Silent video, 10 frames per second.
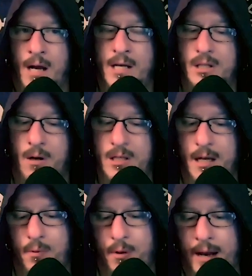He starts
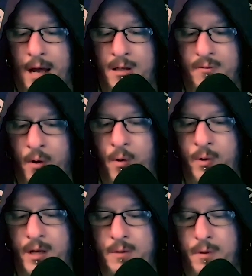like pulling out his phone.
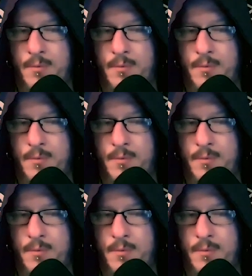He's he's